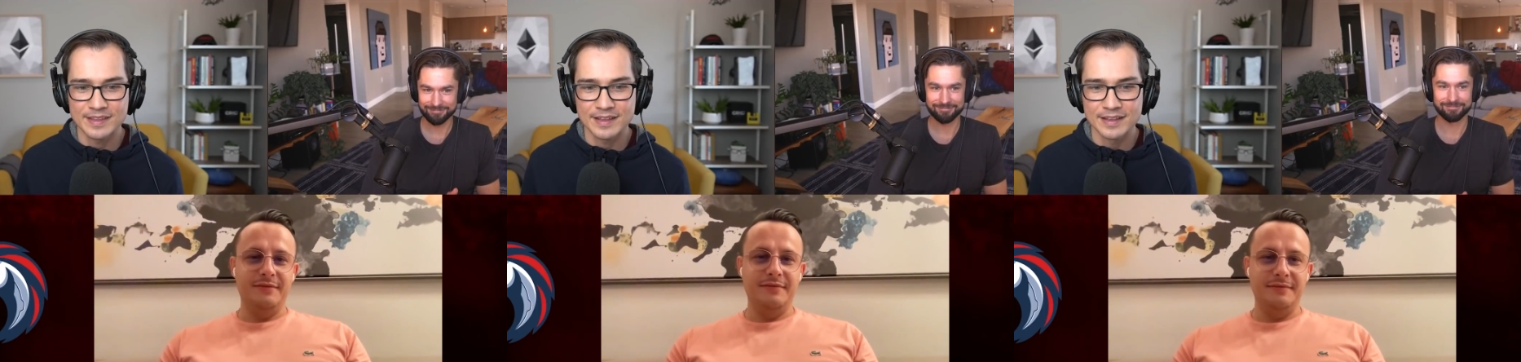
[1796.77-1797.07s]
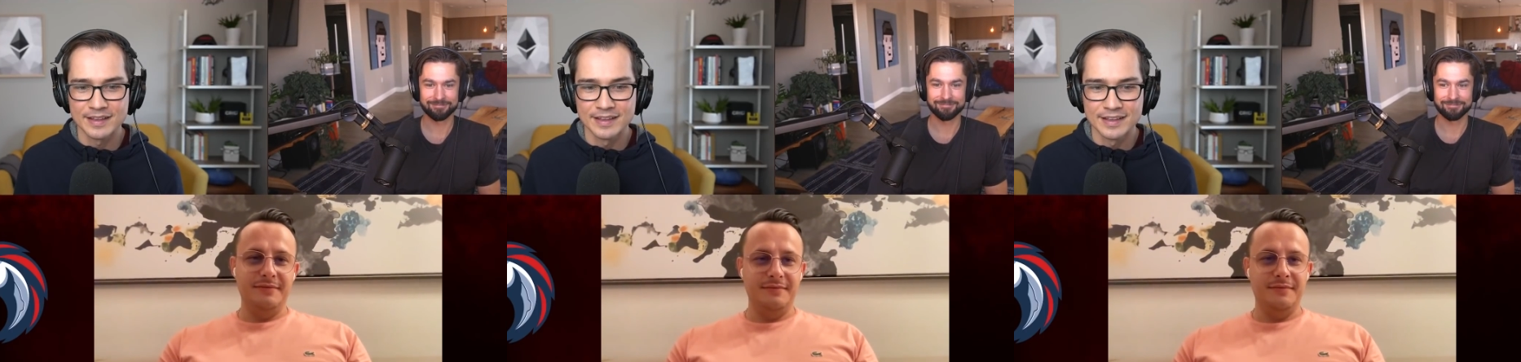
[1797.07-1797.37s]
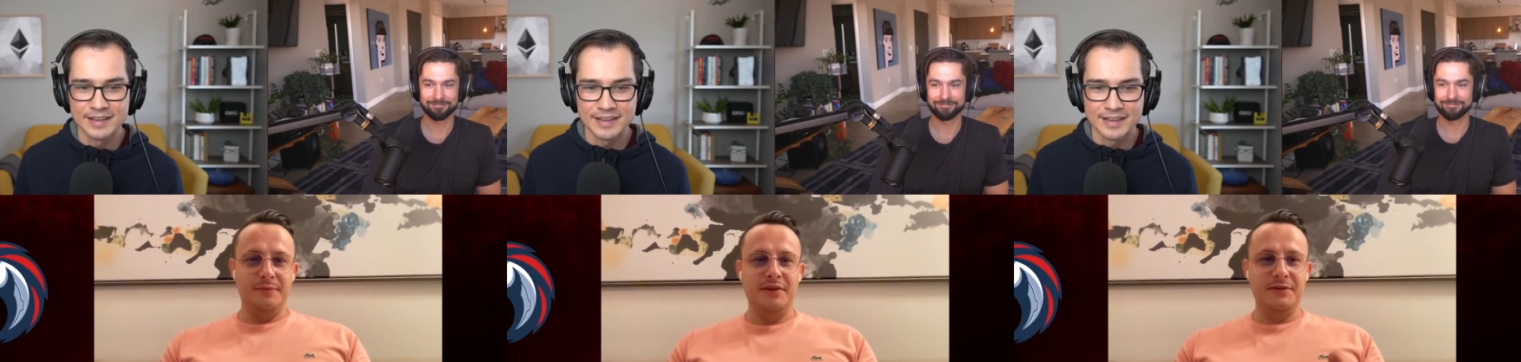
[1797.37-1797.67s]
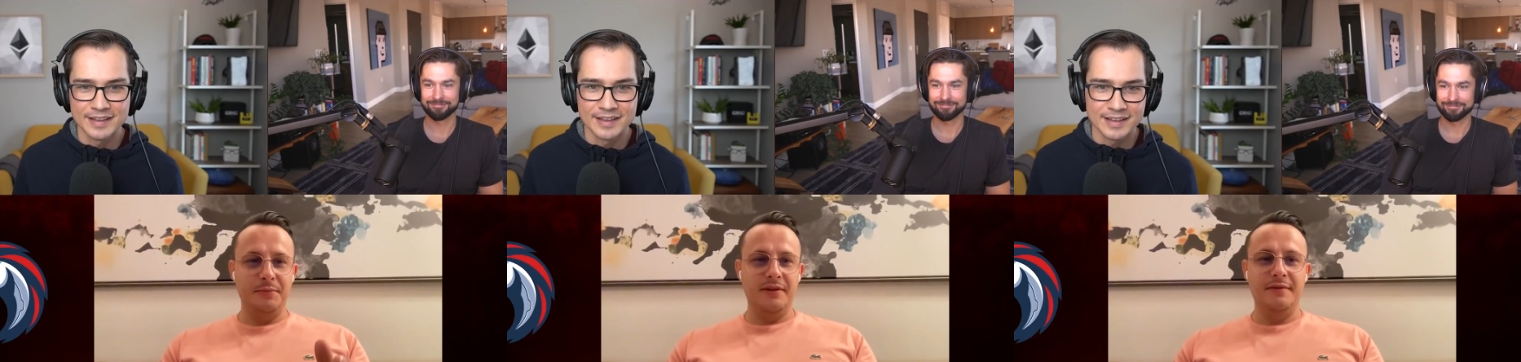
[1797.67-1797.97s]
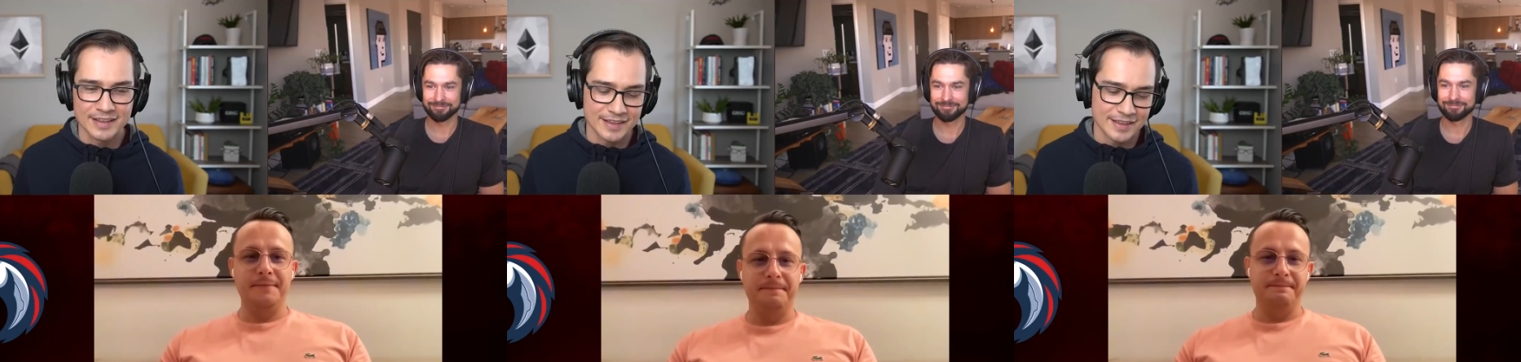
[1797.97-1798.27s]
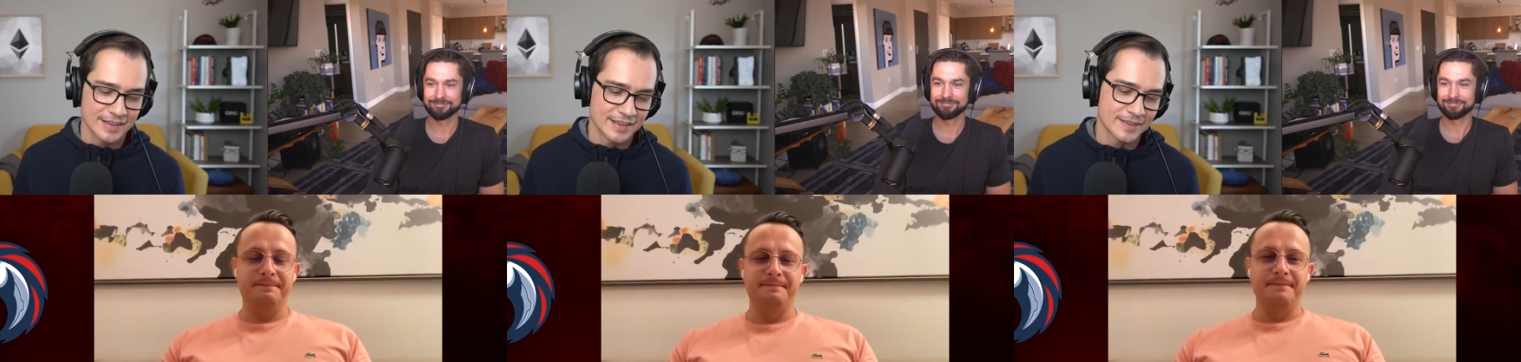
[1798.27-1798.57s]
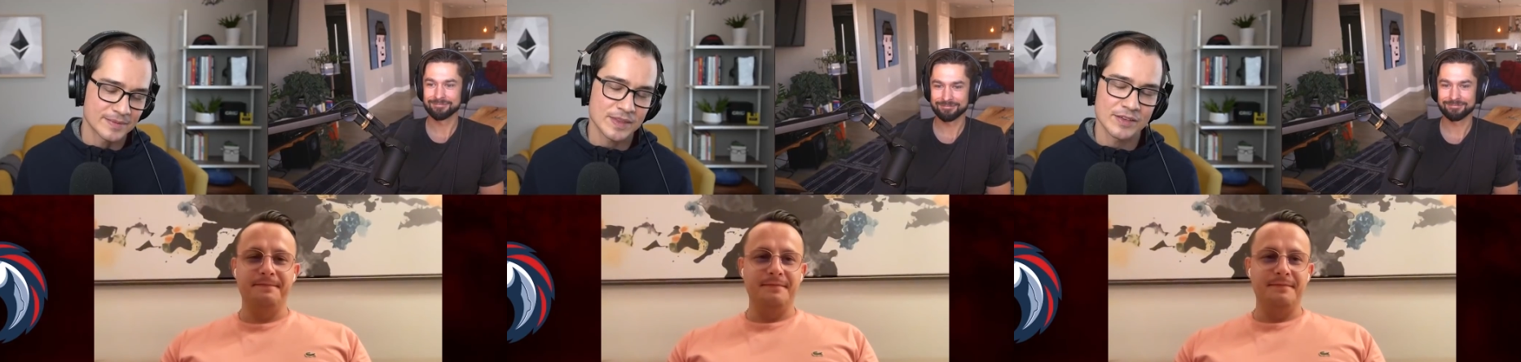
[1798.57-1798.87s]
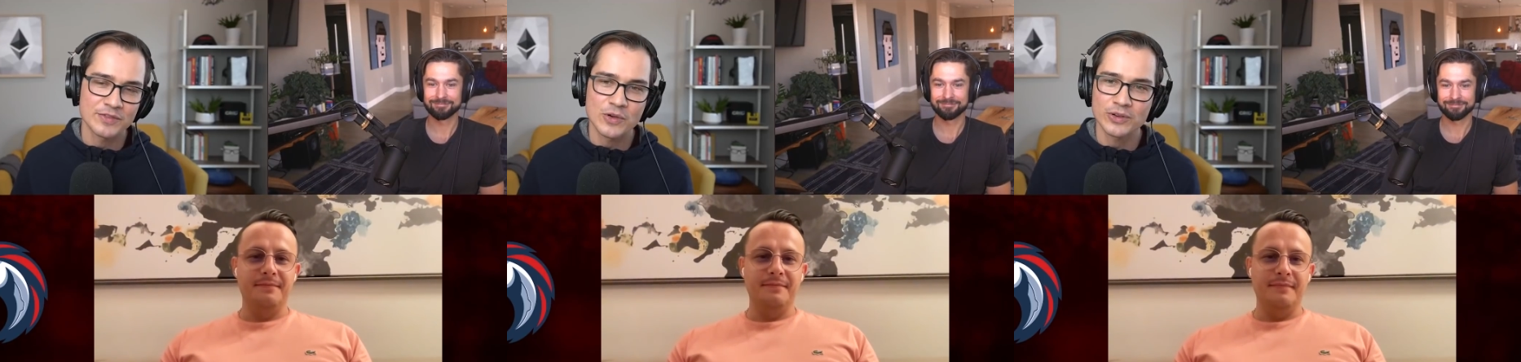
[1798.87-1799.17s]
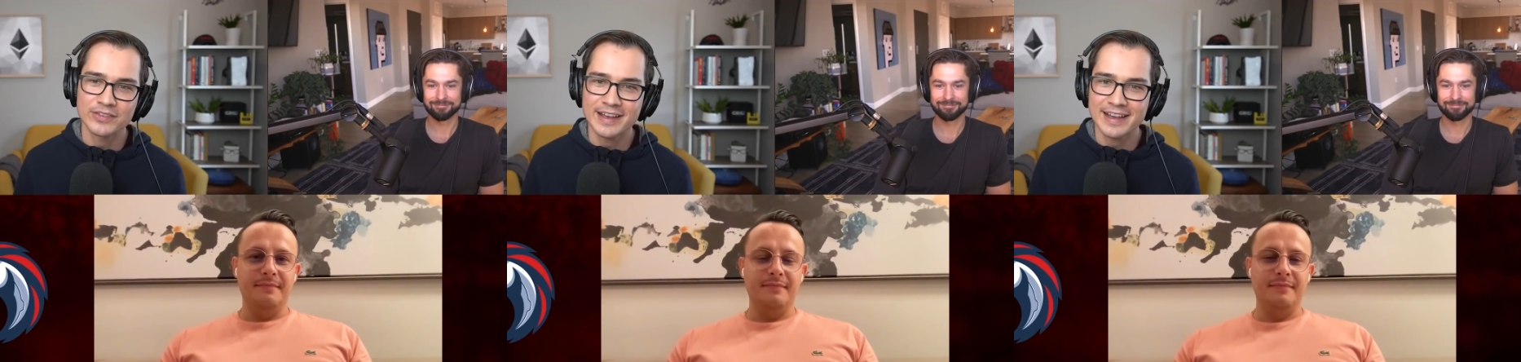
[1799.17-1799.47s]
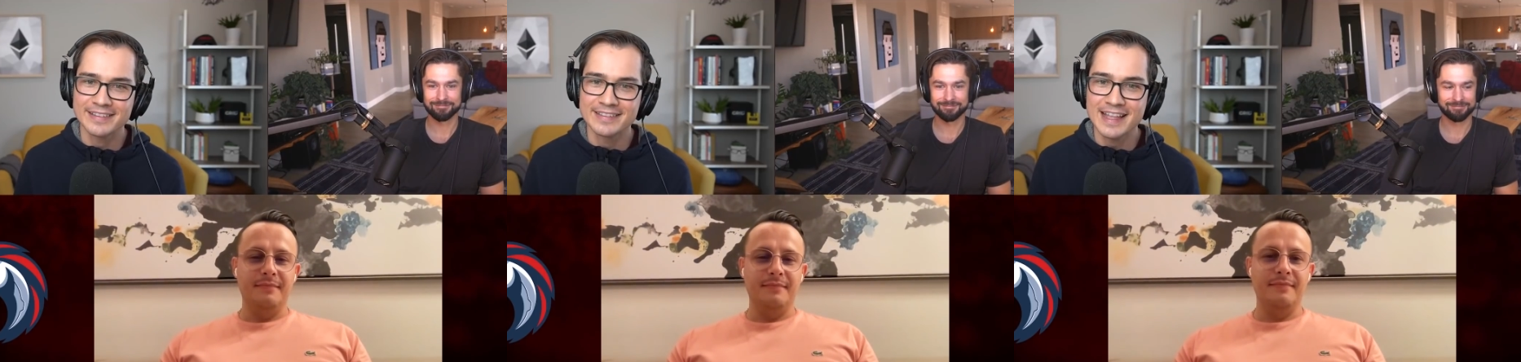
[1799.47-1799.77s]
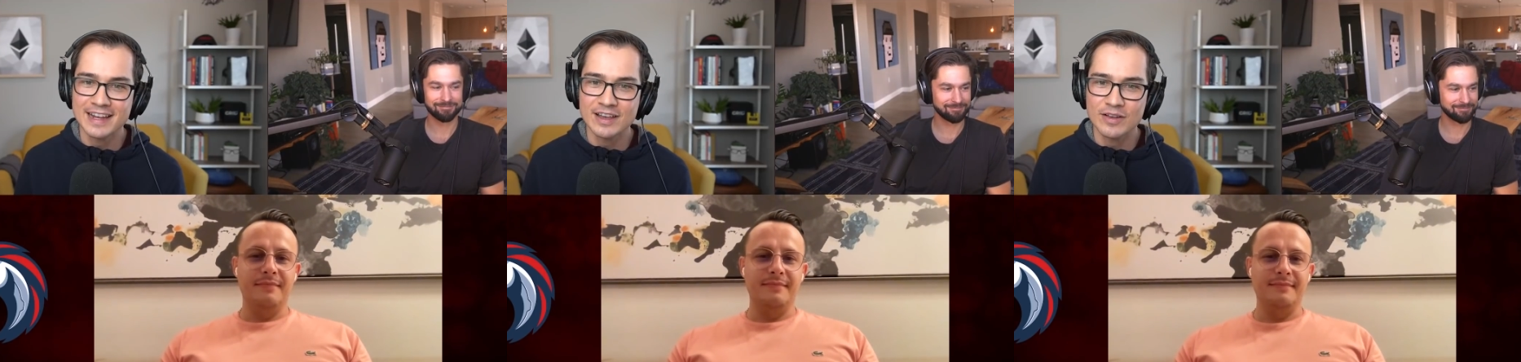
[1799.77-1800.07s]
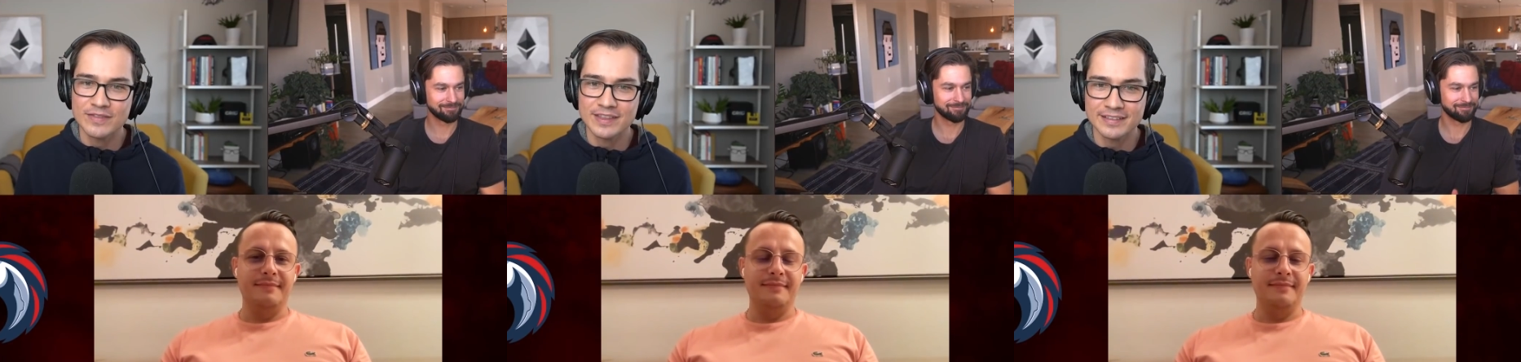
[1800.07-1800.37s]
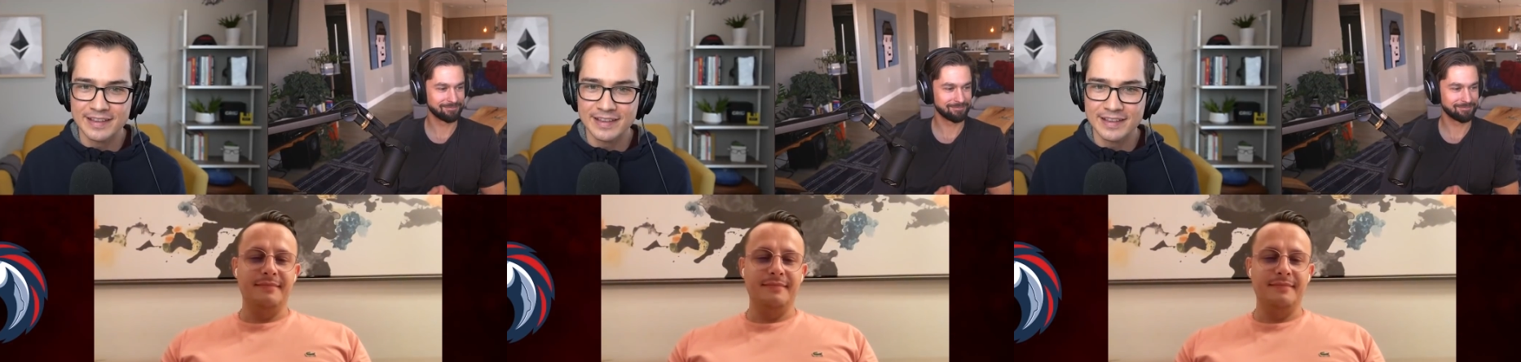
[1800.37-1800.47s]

Speaker 1: to participate here.
Speaker 2: Of course, guys, none of this